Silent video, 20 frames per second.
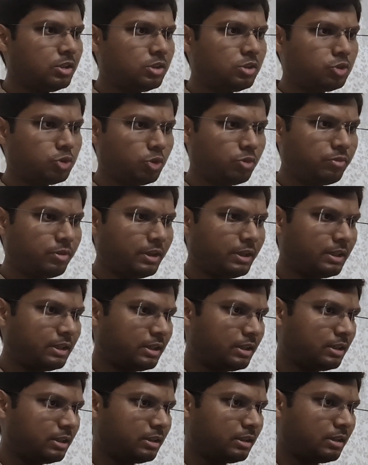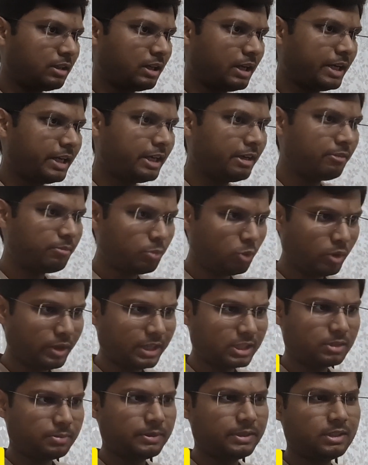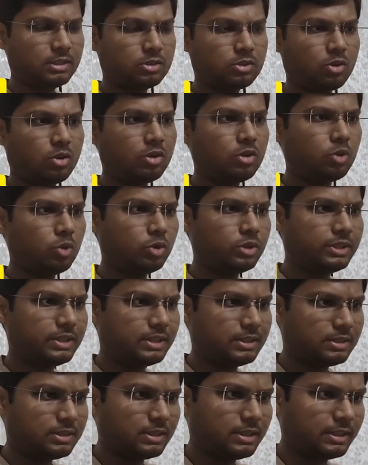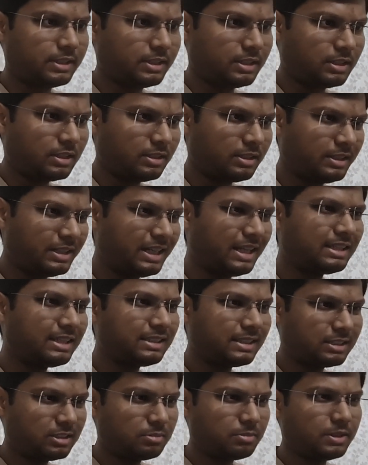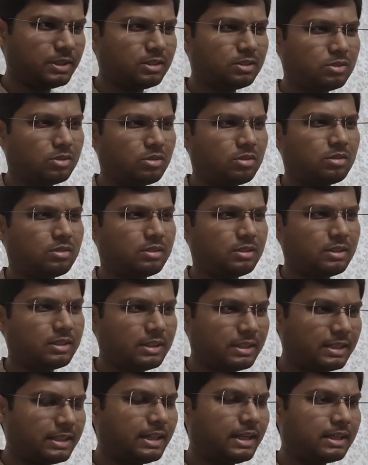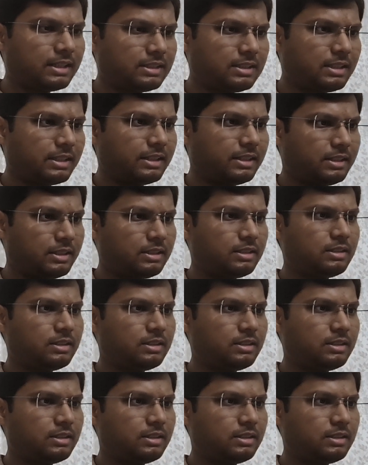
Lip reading: so far I have more experience on Node.js side, less experience on React side.